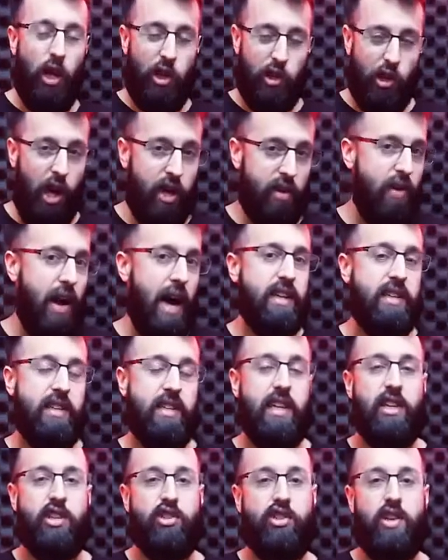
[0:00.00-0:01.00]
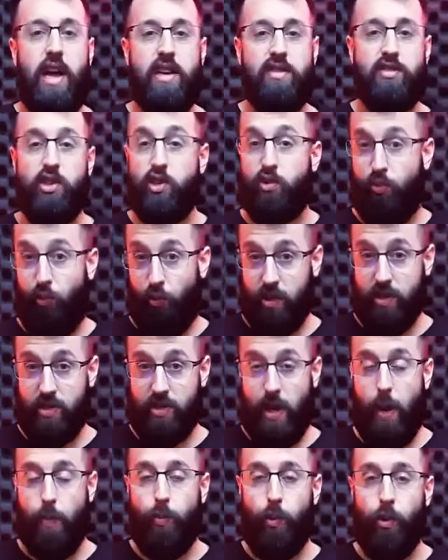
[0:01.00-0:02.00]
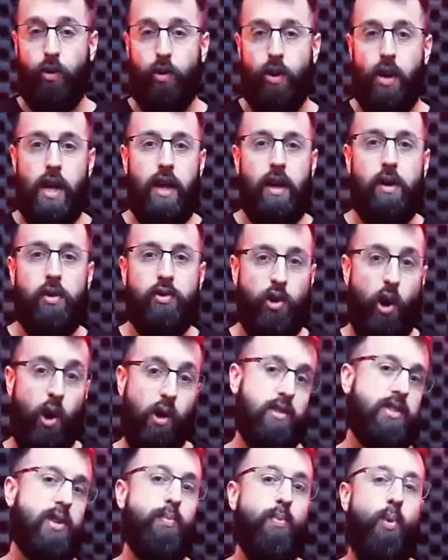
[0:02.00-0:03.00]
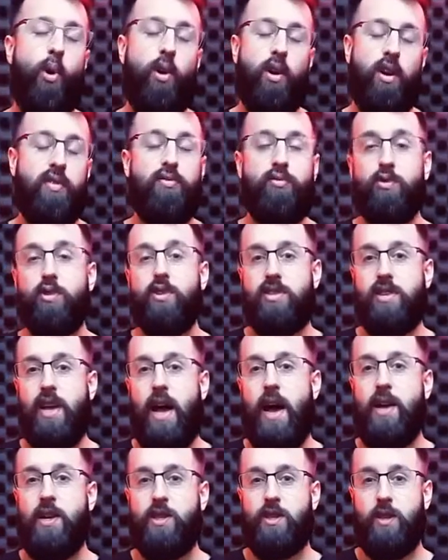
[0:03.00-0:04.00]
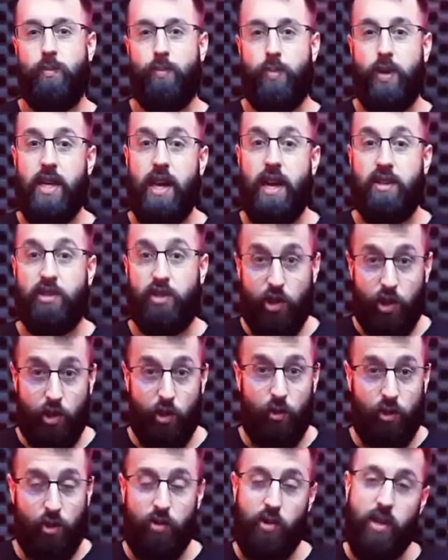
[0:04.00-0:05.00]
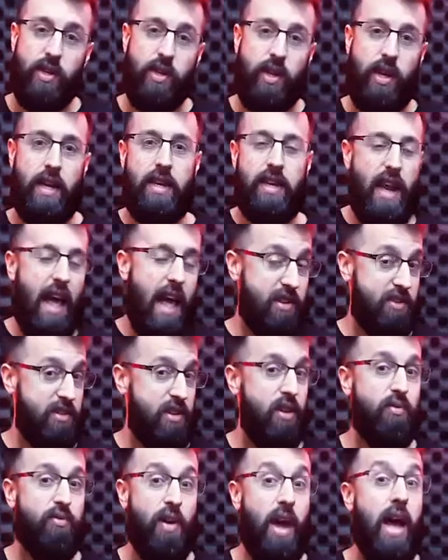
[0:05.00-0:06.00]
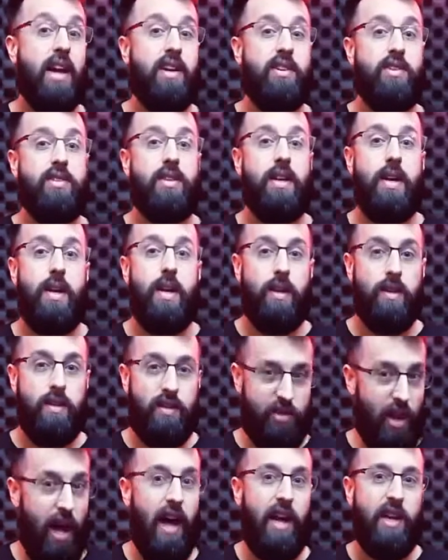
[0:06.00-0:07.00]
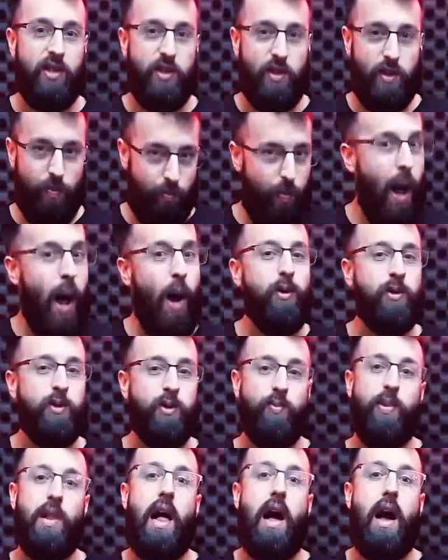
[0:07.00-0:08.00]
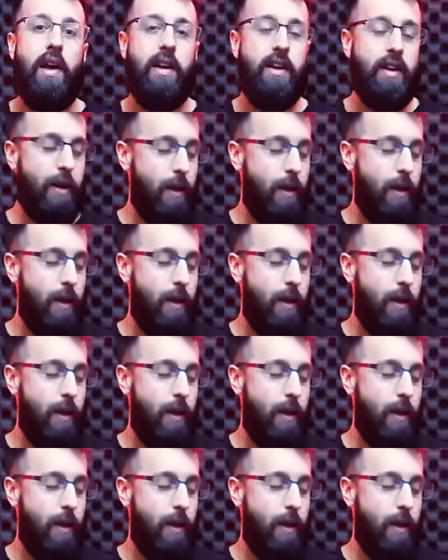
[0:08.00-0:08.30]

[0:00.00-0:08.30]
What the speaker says: a lot of ITX chassis, for example, don't support a full-size PSU. You need to get an SFX-sized power supply.